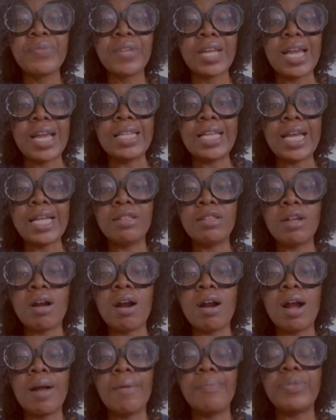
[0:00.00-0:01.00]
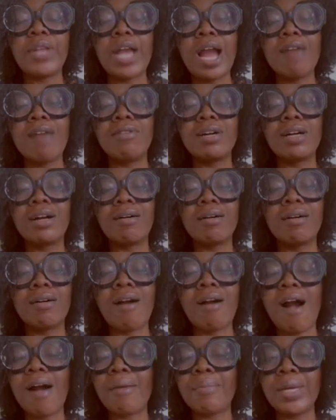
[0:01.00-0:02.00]
And then the
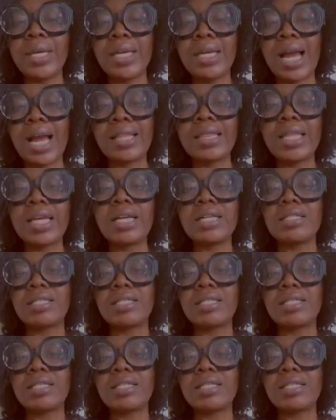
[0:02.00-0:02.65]
origami, I think it's